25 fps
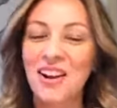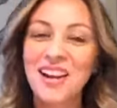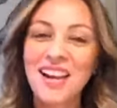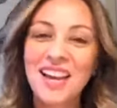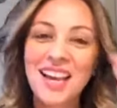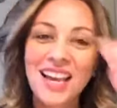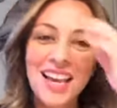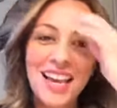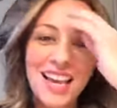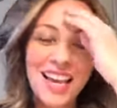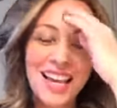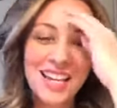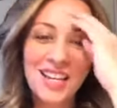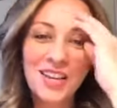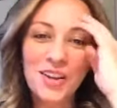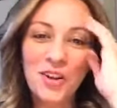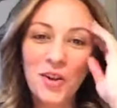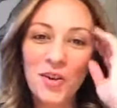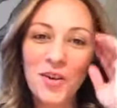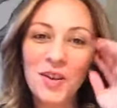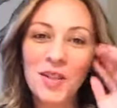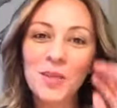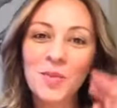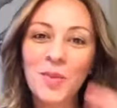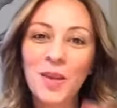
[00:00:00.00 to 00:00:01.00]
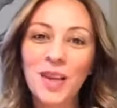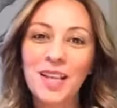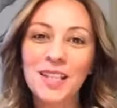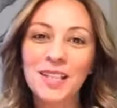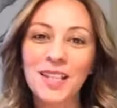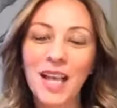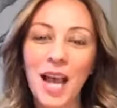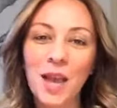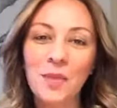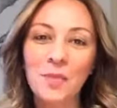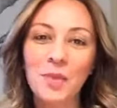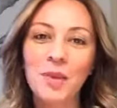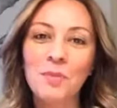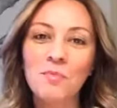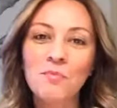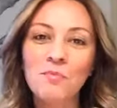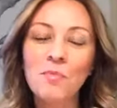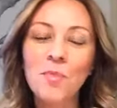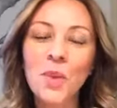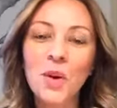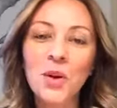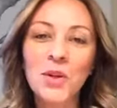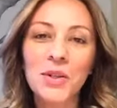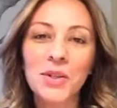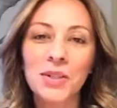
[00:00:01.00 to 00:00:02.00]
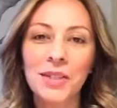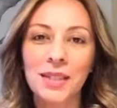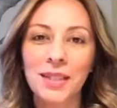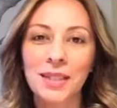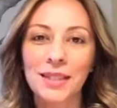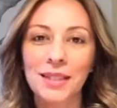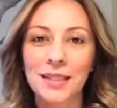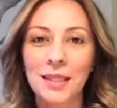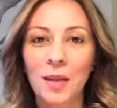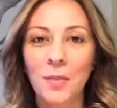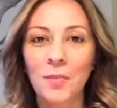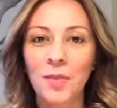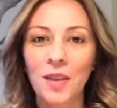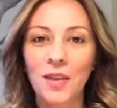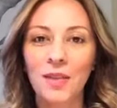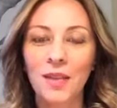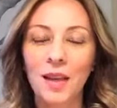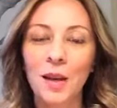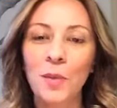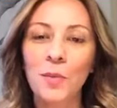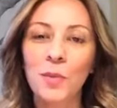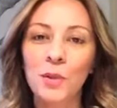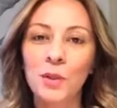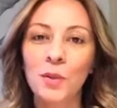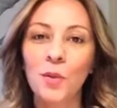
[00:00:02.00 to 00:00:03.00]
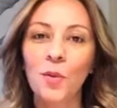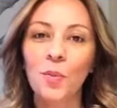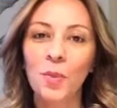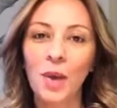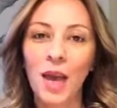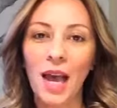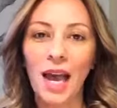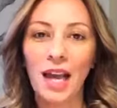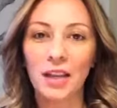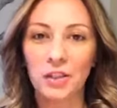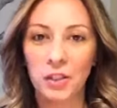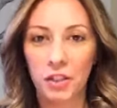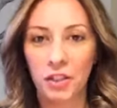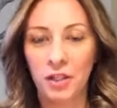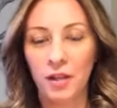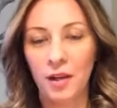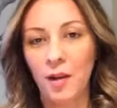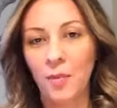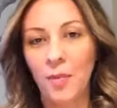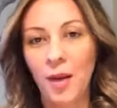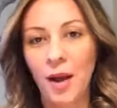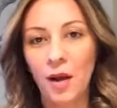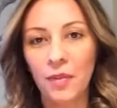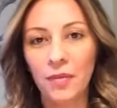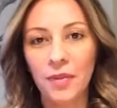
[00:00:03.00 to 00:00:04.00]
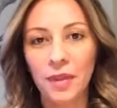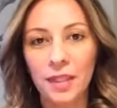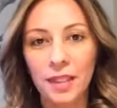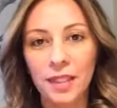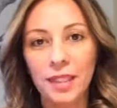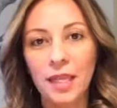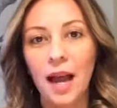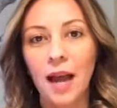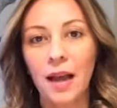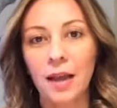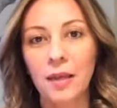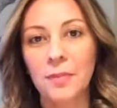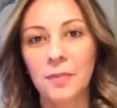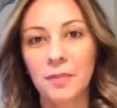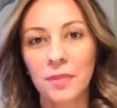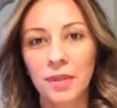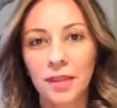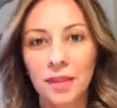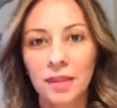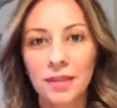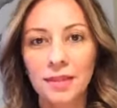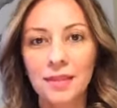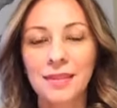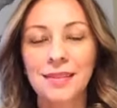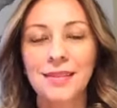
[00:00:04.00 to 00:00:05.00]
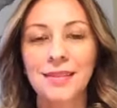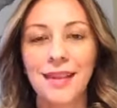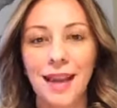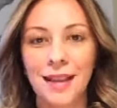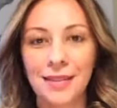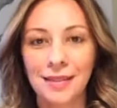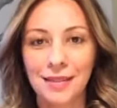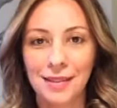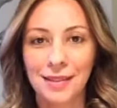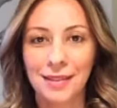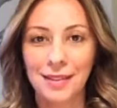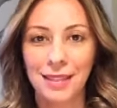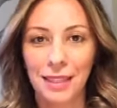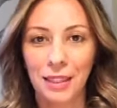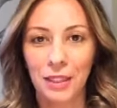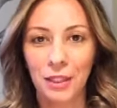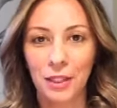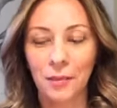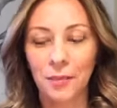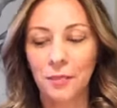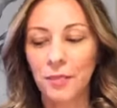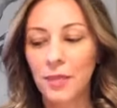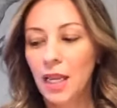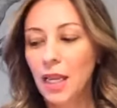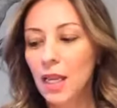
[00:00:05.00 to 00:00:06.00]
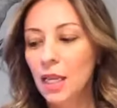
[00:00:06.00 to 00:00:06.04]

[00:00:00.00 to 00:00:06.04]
It's because I'm immersed in something that I'm so passionate about that time stands still.